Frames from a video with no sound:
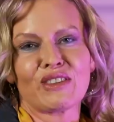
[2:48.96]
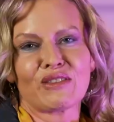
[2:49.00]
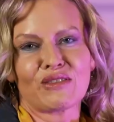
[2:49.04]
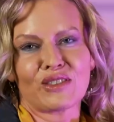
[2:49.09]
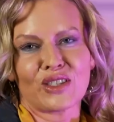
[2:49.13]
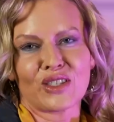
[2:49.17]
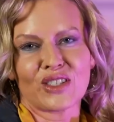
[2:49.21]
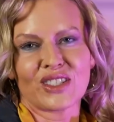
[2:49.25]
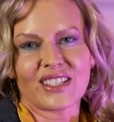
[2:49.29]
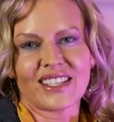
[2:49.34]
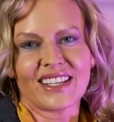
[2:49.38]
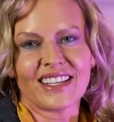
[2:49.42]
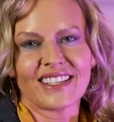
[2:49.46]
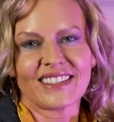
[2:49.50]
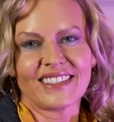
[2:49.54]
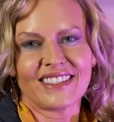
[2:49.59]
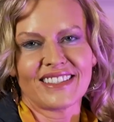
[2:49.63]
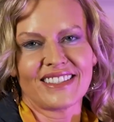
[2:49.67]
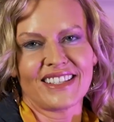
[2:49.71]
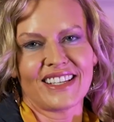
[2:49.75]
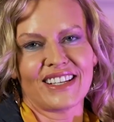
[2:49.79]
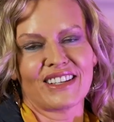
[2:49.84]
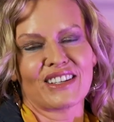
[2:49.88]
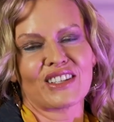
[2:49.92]
the first skid
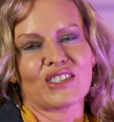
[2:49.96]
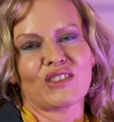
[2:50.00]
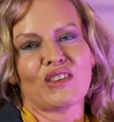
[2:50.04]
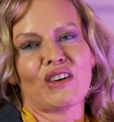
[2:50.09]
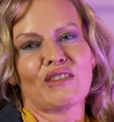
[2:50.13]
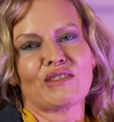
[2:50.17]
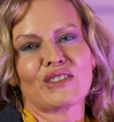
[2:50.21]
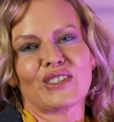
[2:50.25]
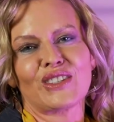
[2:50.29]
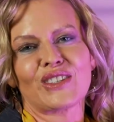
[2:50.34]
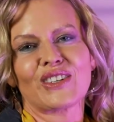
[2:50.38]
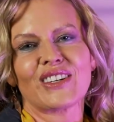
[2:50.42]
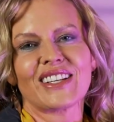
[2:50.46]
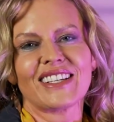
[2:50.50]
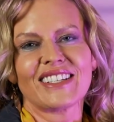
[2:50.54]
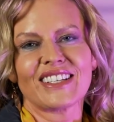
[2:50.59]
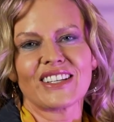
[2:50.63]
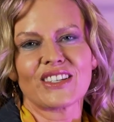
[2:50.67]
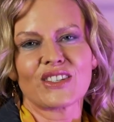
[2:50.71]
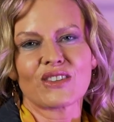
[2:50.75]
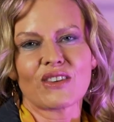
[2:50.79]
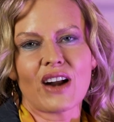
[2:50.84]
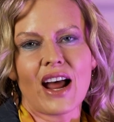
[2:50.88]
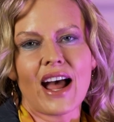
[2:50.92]
steer, so I was learning
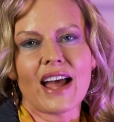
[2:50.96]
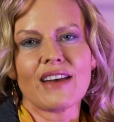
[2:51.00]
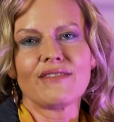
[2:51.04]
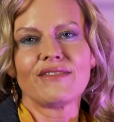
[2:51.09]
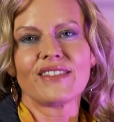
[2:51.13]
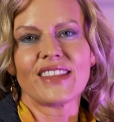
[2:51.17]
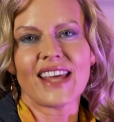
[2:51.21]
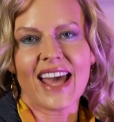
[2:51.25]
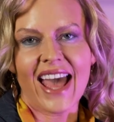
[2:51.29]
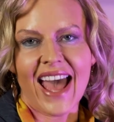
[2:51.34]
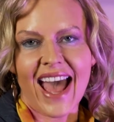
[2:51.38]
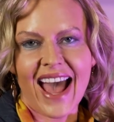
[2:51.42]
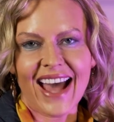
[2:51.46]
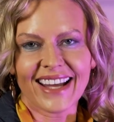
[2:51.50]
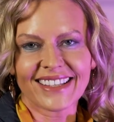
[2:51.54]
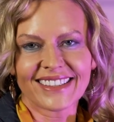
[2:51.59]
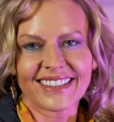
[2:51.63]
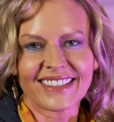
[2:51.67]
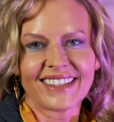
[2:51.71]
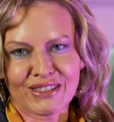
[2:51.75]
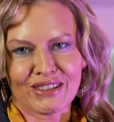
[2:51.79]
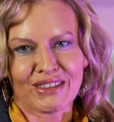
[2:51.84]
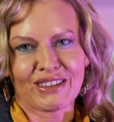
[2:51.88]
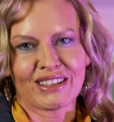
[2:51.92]
to drive
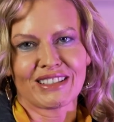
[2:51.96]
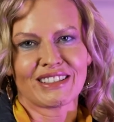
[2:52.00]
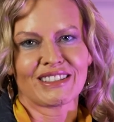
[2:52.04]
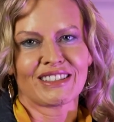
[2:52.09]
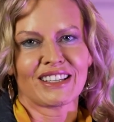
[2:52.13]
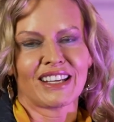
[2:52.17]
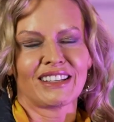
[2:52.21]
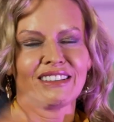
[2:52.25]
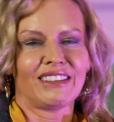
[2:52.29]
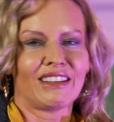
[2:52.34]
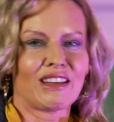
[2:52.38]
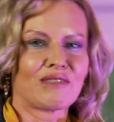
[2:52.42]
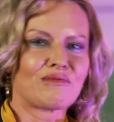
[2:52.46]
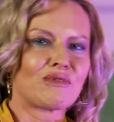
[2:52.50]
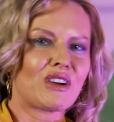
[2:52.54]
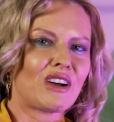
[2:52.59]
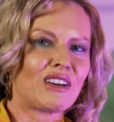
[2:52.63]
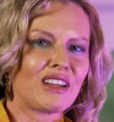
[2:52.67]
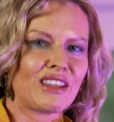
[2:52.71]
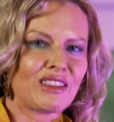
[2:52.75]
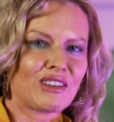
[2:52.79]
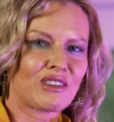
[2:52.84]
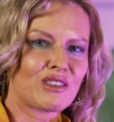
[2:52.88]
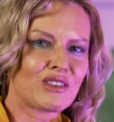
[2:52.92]
that. So then suddenly I'm
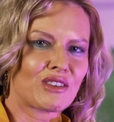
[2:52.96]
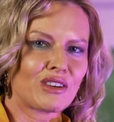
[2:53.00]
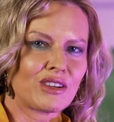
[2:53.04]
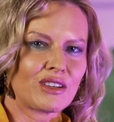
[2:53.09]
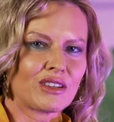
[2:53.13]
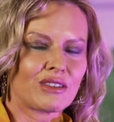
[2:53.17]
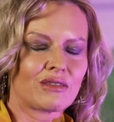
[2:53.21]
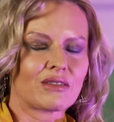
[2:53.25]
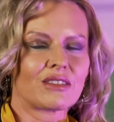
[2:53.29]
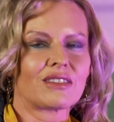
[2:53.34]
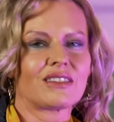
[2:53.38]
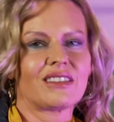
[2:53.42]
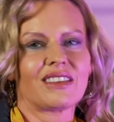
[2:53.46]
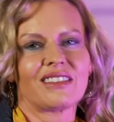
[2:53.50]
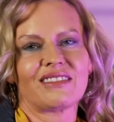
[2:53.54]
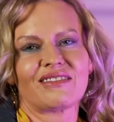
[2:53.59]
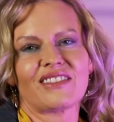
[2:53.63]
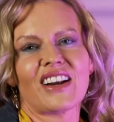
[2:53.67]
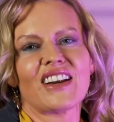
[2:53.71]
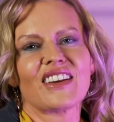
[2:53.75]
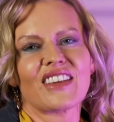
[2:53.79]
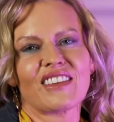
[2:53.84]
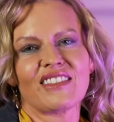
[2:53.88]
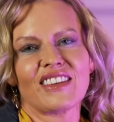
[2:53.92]
running the crews,
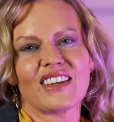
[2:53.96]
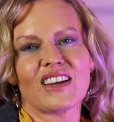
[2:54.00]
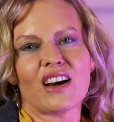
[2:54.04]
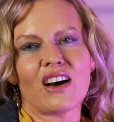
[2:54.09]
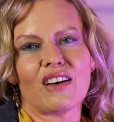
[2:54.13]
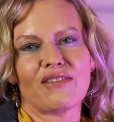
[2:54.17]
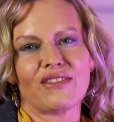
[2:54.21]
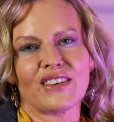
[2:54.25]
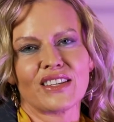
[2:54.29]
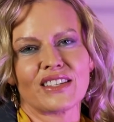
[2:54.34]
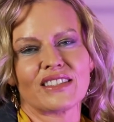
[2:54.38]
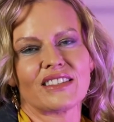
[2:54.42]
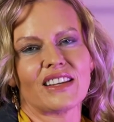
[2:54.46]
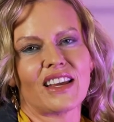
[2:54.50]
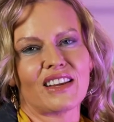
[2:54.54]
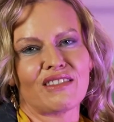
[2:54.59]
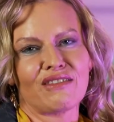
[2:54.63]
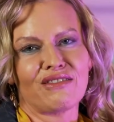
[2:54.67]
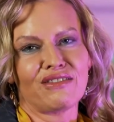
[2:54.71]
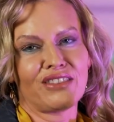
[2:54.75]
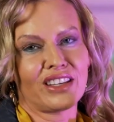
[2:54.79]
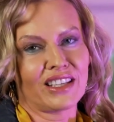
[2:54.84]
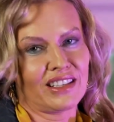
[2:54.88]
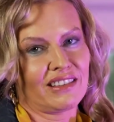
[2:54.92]
running the office, and
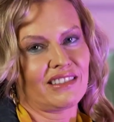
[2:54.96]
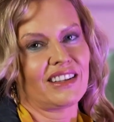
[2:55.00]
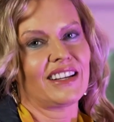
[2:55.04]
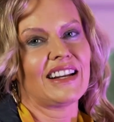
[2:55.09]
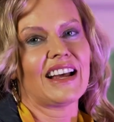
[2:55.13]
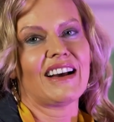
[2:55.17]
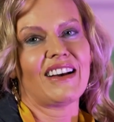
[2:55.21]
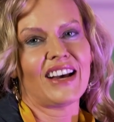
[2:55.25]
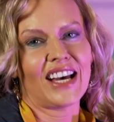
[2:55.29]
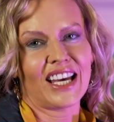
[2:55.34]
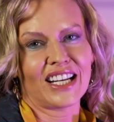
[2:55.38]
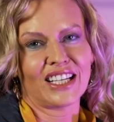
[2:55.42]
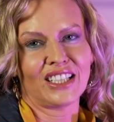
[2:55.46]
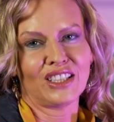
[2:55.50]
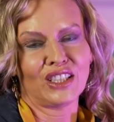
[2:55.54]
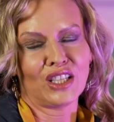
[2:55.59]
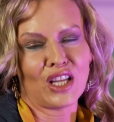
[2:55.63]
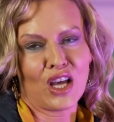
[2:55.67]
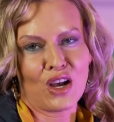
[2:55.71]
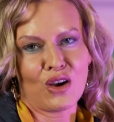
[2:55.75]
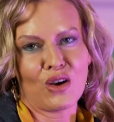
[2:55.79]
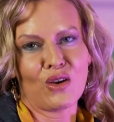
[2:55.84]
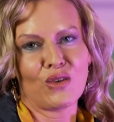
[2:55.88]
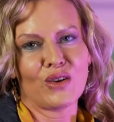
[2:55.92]
figuring out how to
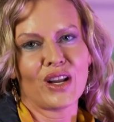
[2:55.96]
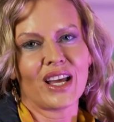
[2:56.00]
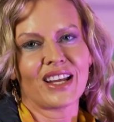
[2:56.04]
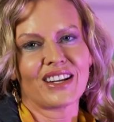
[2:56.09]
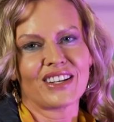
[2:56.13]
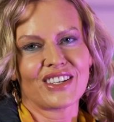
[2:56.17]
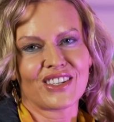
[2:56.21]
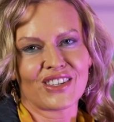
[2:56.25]
load